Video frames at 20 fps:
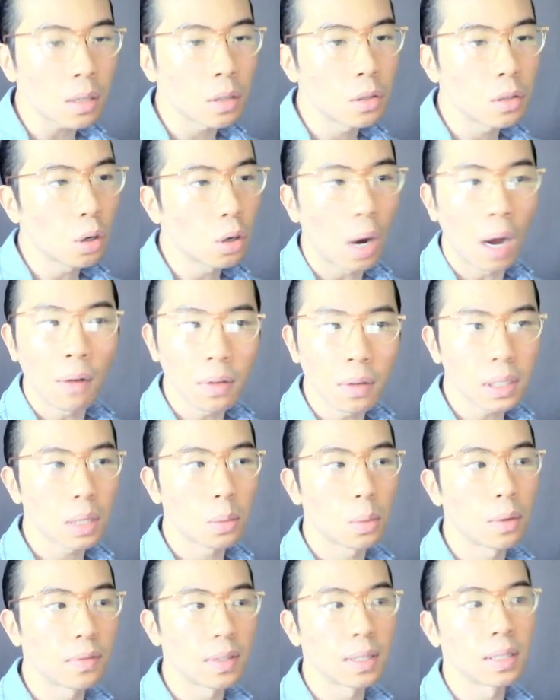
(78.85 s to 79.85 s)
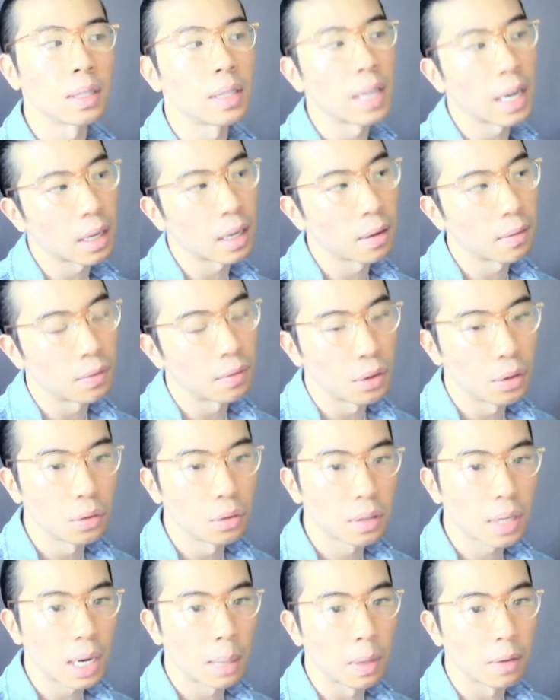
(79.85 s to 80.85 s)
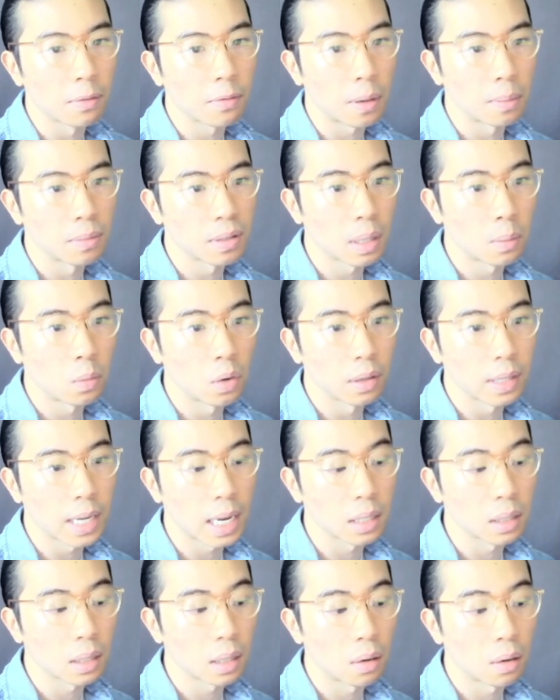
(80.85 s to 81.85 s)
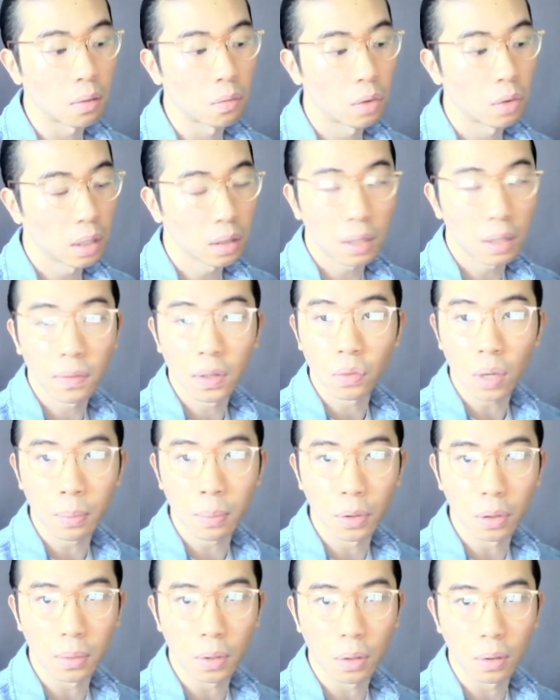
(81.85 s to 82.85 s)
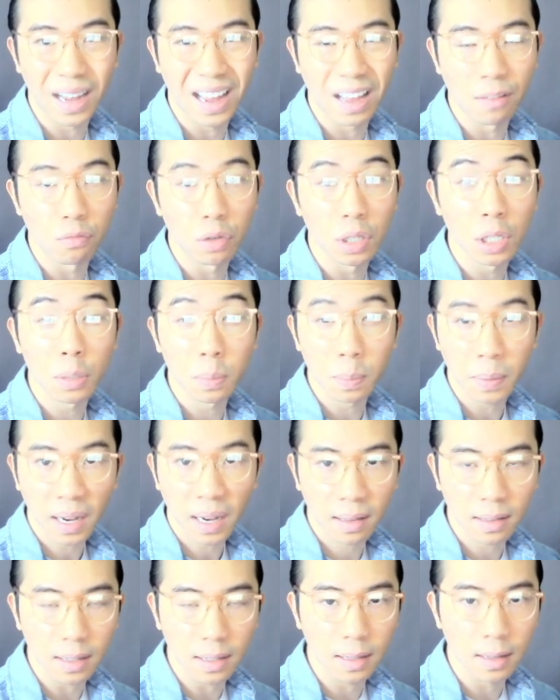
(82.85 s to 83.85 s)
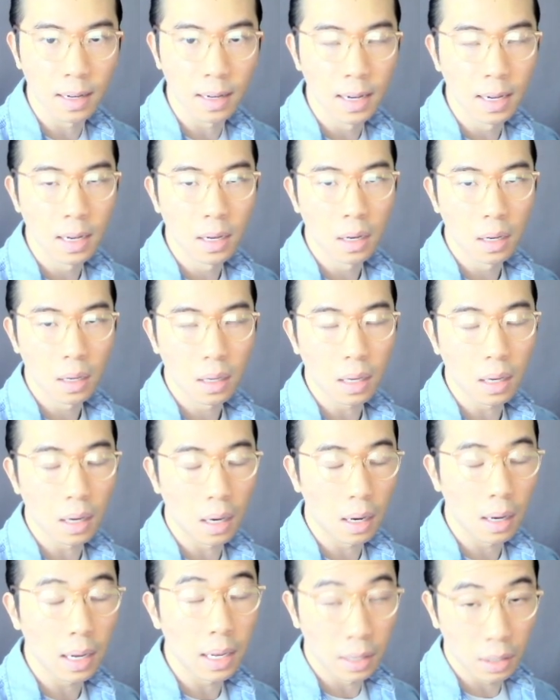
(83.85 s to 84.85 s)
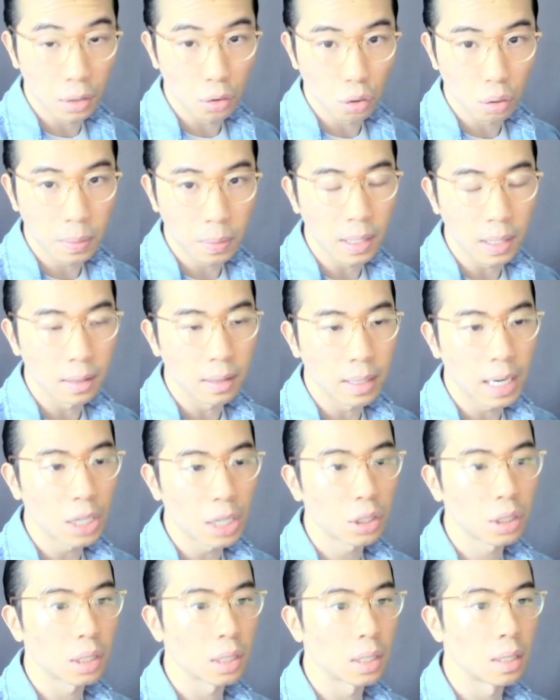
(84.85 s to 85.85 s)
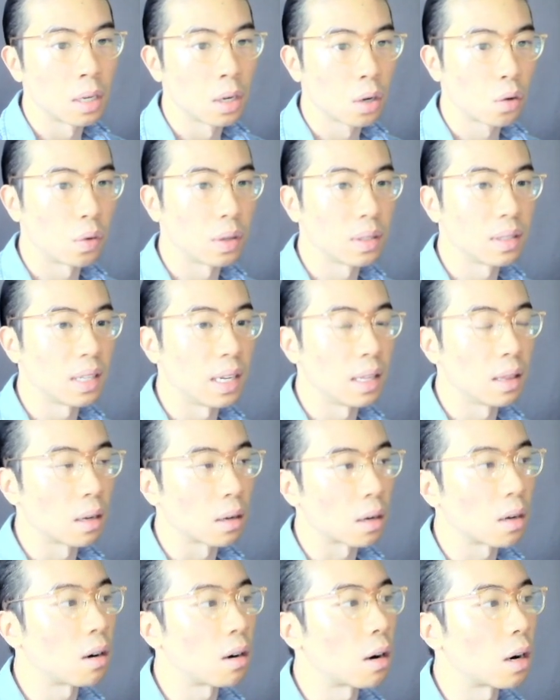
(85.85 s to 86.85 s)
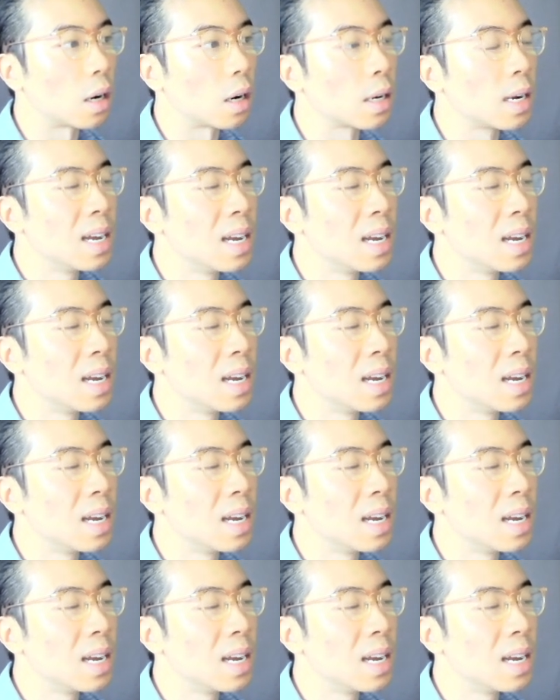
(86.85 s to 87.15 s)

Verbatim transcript: So obviously with this negative news coming from someone that's relatively reputable and respected in the European nation, Christine Lagarde,